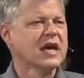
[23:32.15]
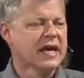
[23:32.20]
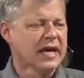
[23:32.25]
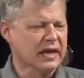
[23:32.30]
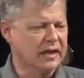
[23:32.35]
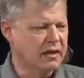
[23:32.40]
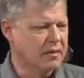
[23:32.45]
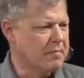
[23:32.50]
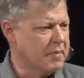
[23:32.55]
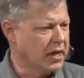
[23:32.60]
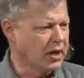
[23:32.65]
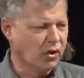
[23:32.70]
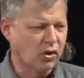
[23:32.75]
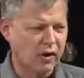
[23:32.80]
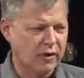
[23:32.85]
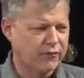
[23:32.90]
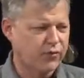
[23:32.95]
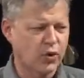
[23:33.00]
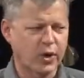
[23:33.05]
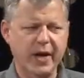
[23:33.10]
in the
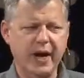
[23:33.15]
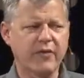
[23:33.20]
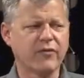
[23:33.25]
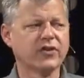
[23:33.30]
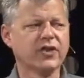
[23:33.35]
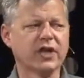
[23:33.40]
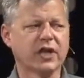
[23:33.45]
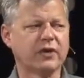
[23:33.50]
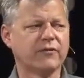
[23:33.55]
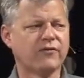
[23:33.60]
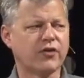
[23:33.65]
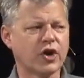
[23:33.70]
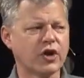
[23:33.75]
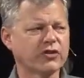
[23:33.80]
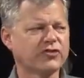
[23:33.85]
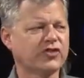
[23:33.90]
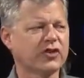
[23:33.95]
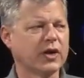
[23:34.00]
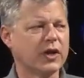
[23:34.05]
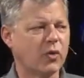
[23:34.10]
middle of whatever the
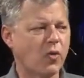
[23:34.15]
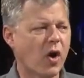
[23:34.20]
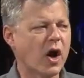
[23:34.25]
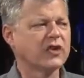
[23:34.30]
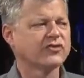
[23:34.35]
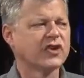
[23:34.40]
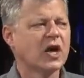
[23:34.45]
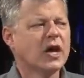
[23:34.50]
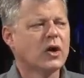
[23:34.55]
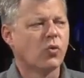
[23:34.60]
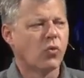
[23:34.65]
adversity was,